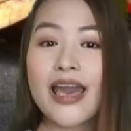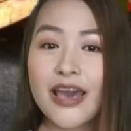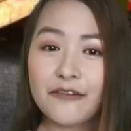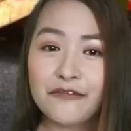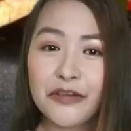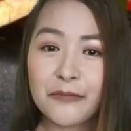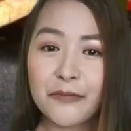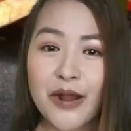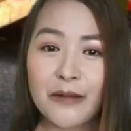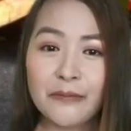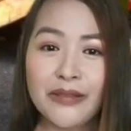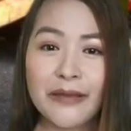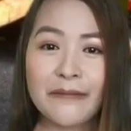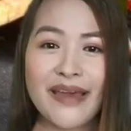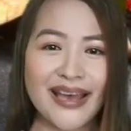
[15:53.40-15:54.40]
every
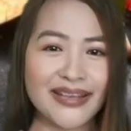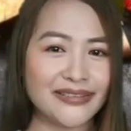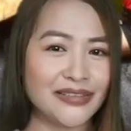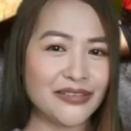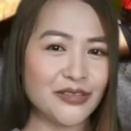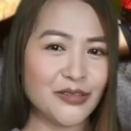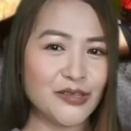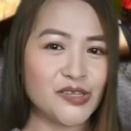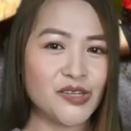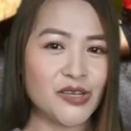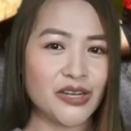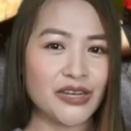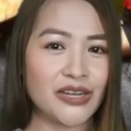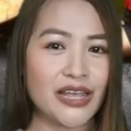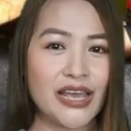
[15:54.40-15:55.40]
problem has a
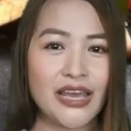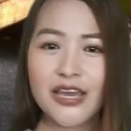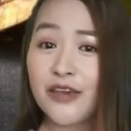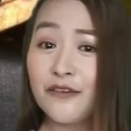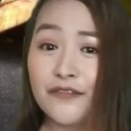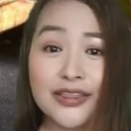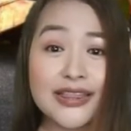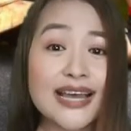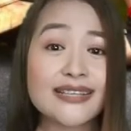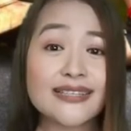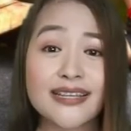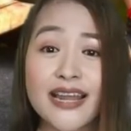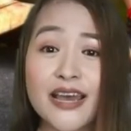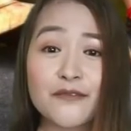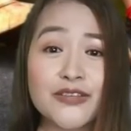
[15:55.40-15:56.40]
solution if it
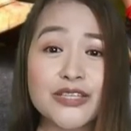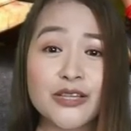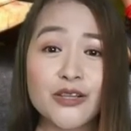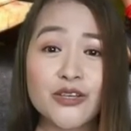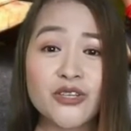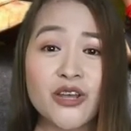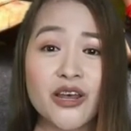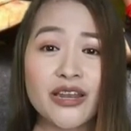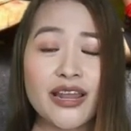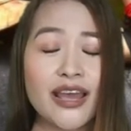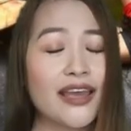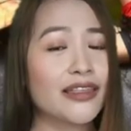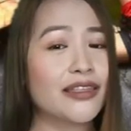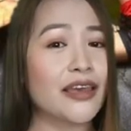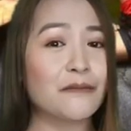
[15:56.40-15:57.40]
doesn't have a
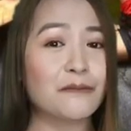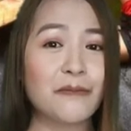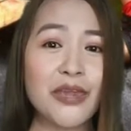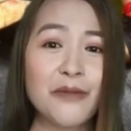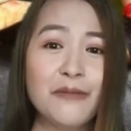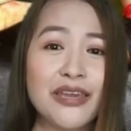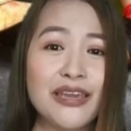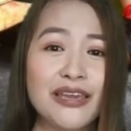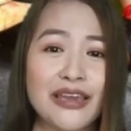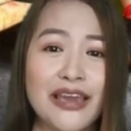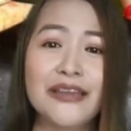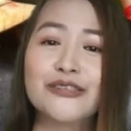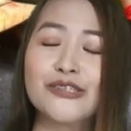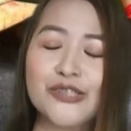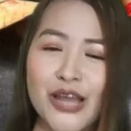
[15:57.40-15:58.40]
solution, then maybe
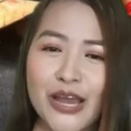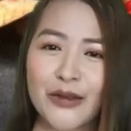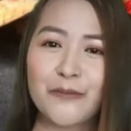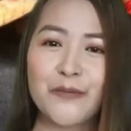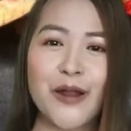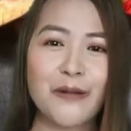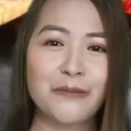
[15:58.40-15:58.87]
it's not a